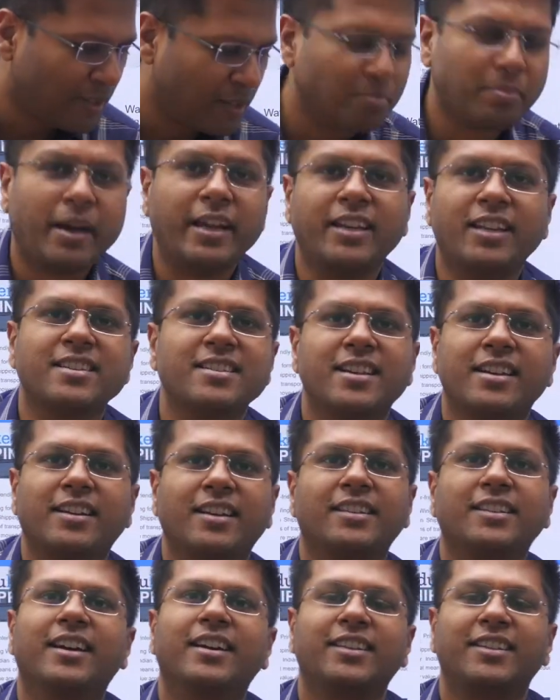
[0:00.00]
Ambanis and
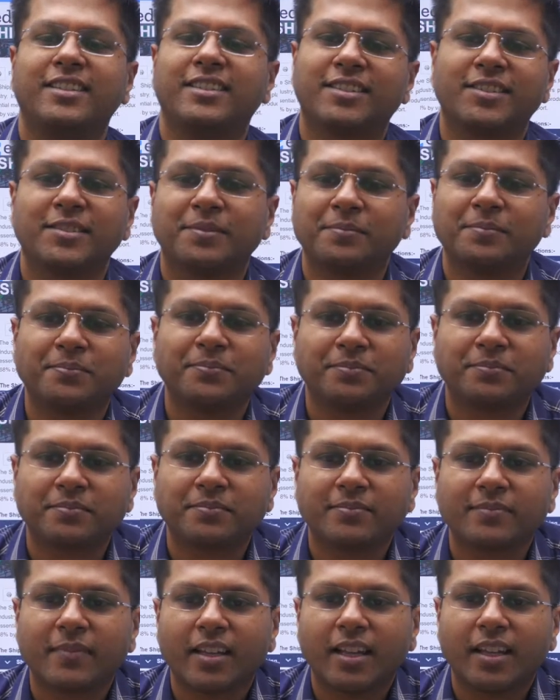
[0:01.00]
Adanis.
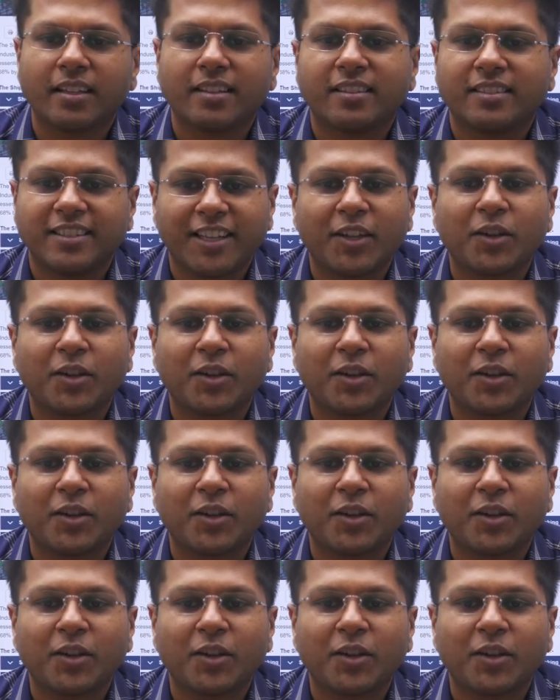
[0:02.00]
They